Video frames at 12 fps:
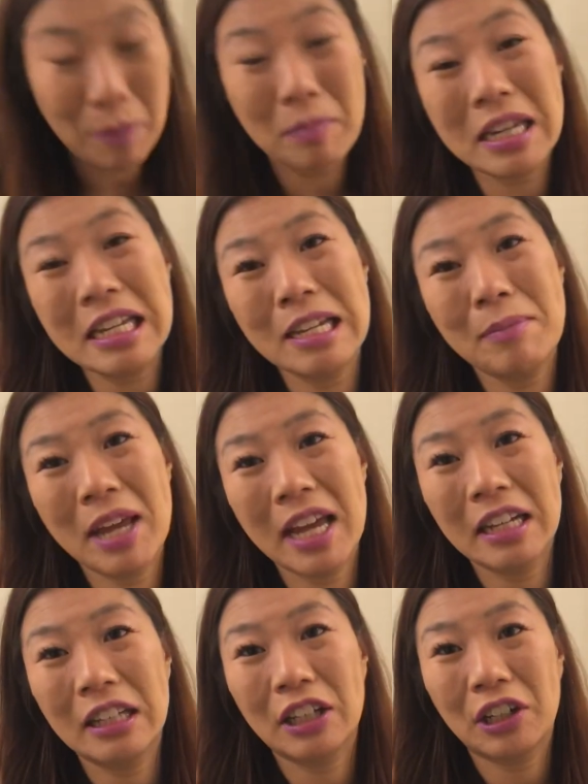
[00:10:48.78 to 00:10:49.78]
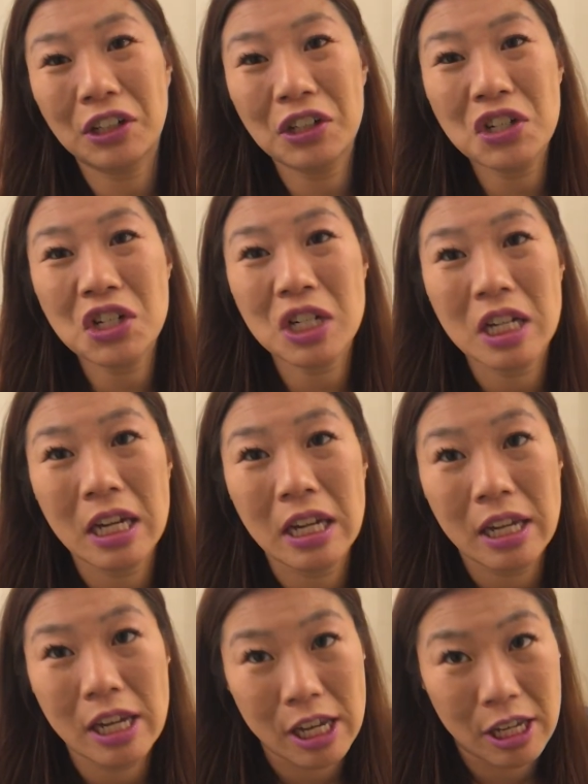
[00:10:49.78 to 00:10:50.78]
a medium and a large.
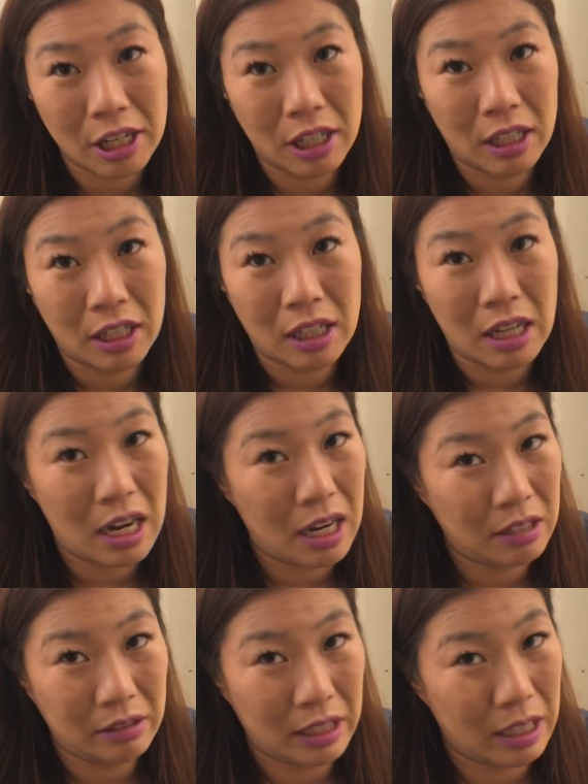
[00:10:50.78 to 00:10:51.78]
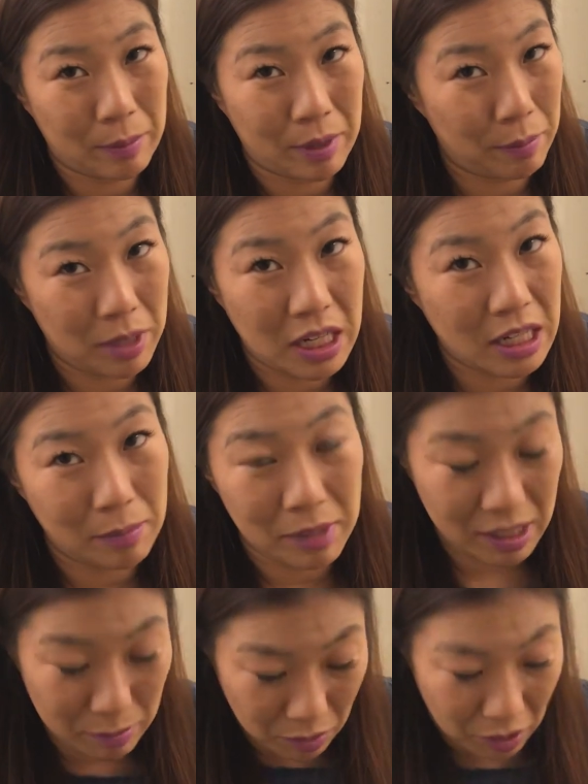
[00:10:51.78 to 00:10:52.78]
I don't think I'm a medium
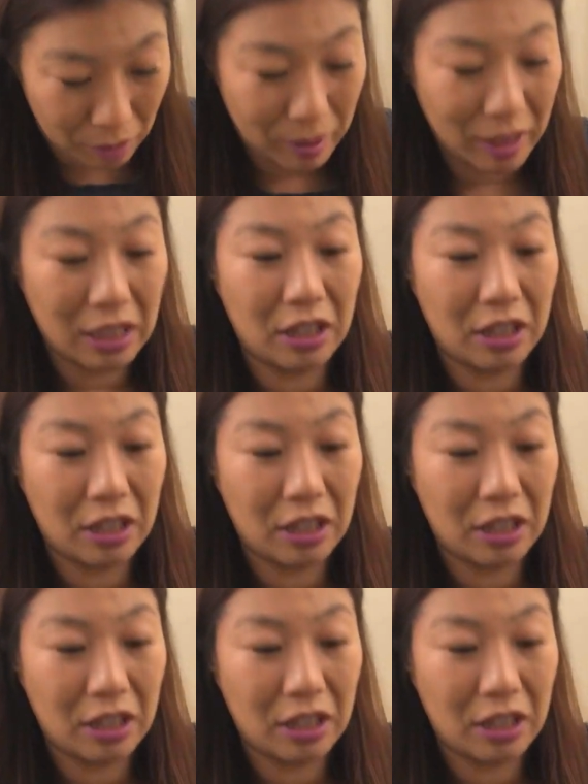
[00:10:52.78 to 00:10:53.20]
anymore, but the